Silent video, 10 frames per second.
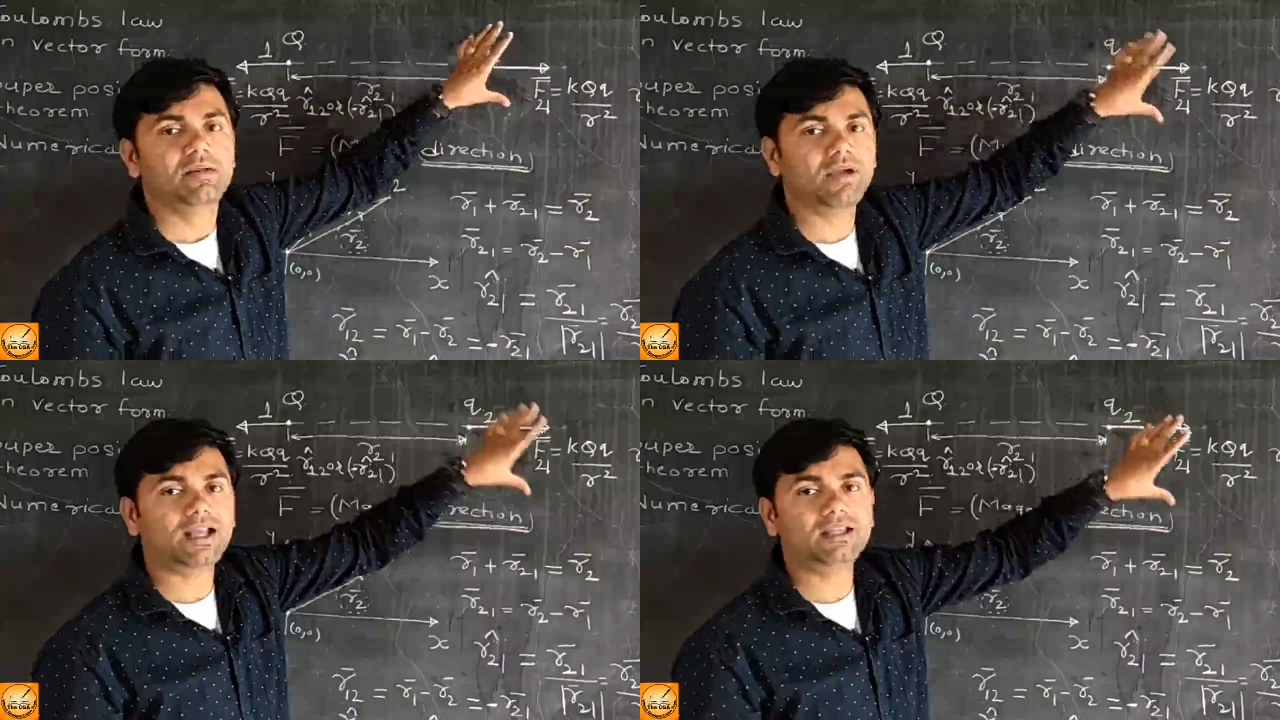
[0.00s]

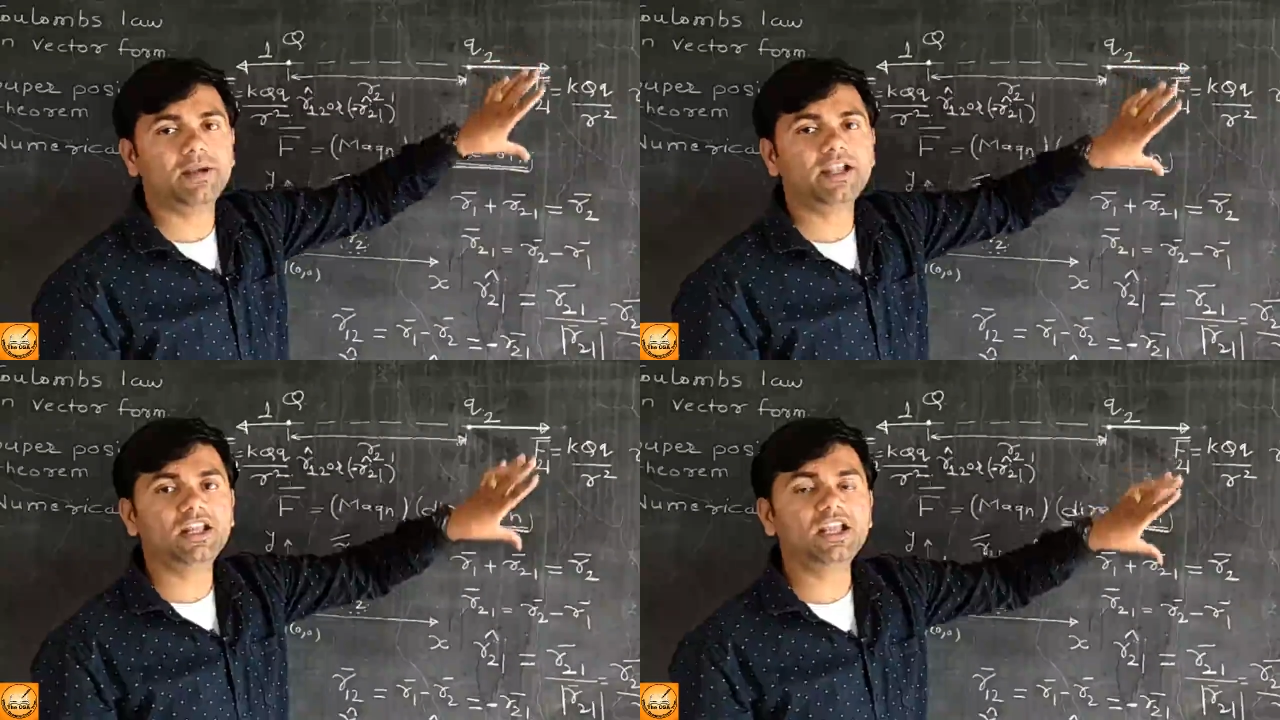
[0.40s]

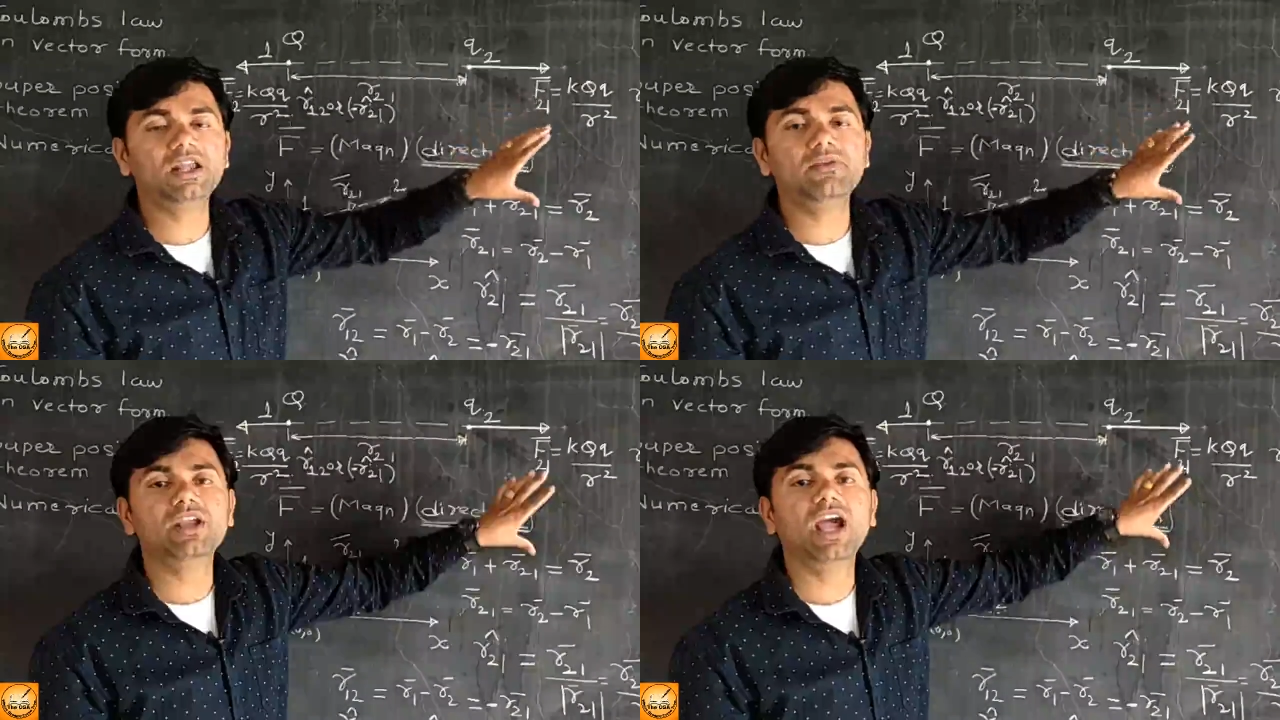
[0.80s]

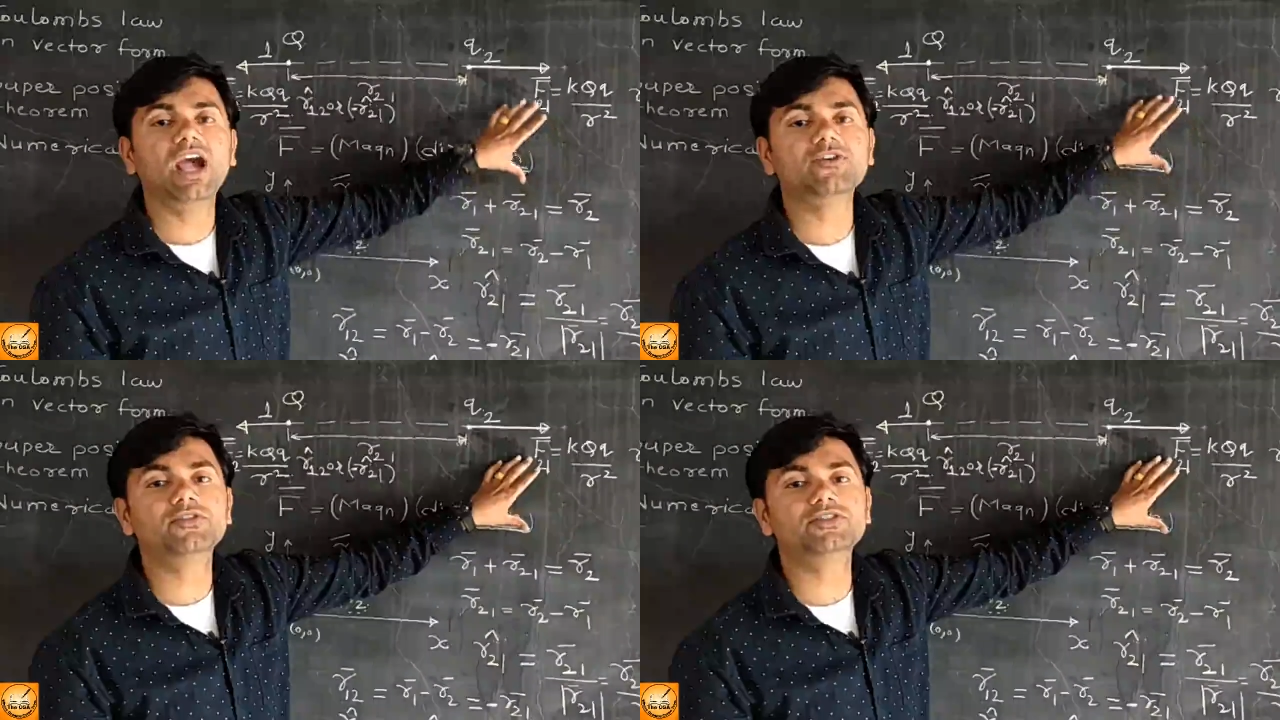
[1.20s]
mathematically we
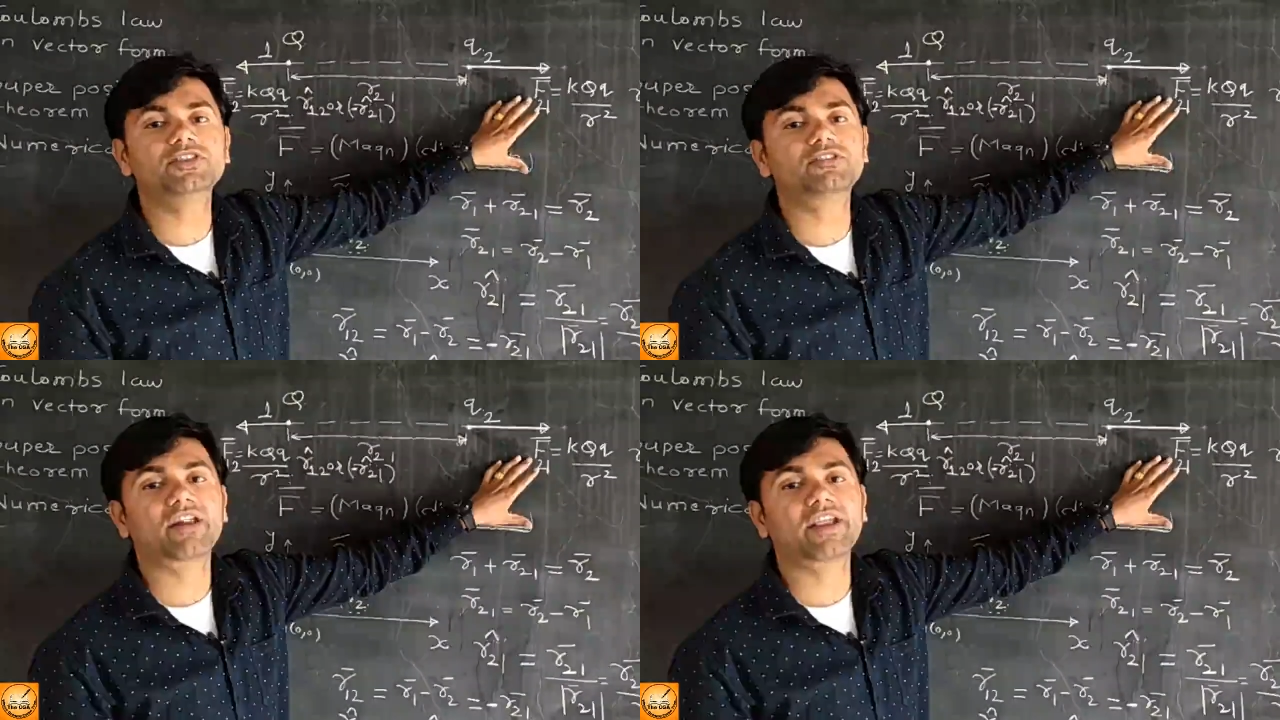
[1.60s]
have to
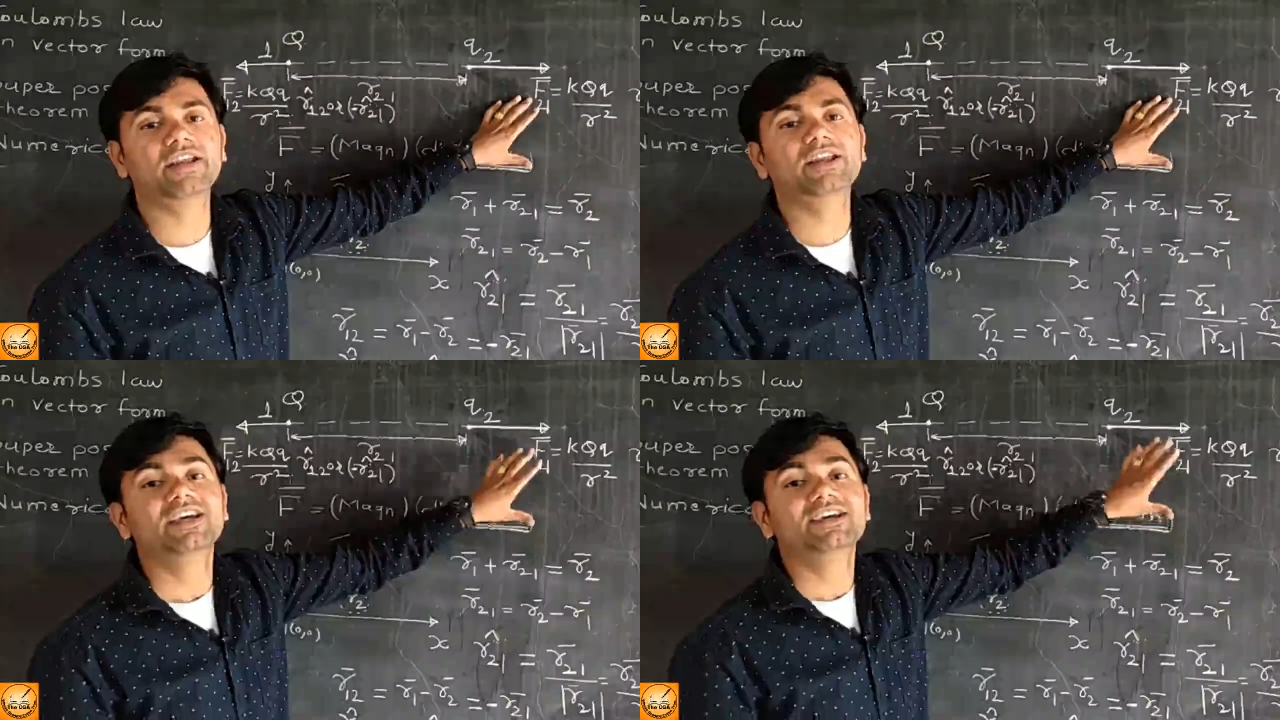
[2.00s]
just
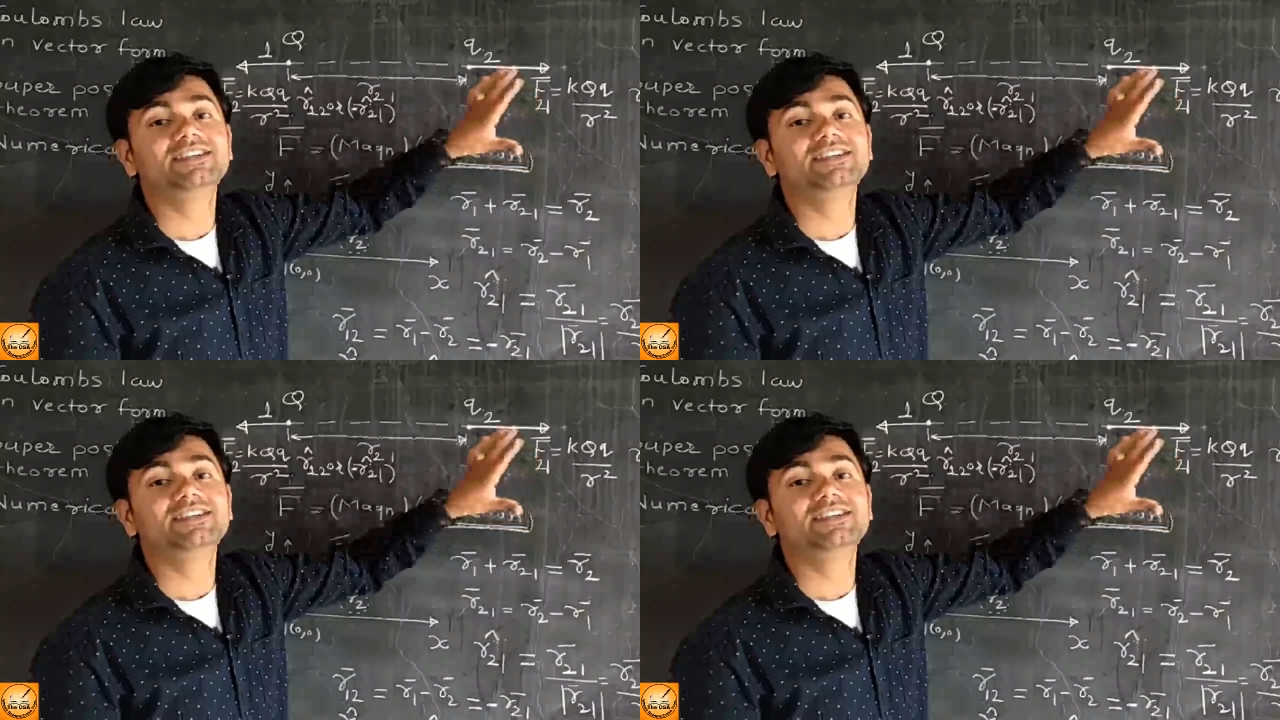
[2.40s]
write